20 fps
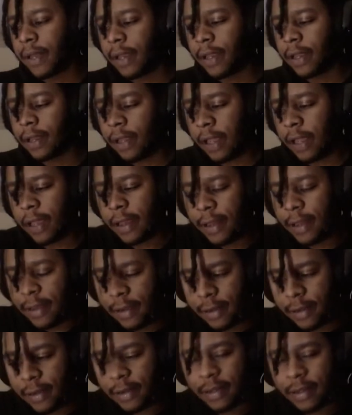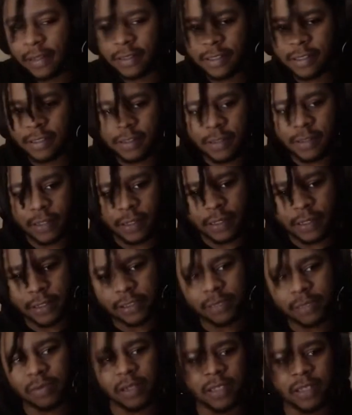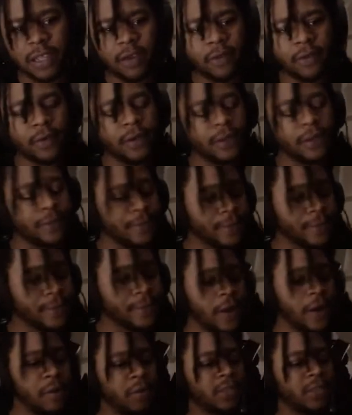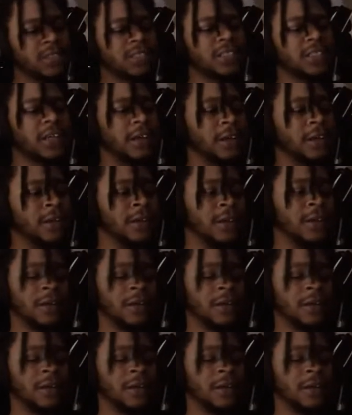and yeah, that's just my take on it. I don't have much to say.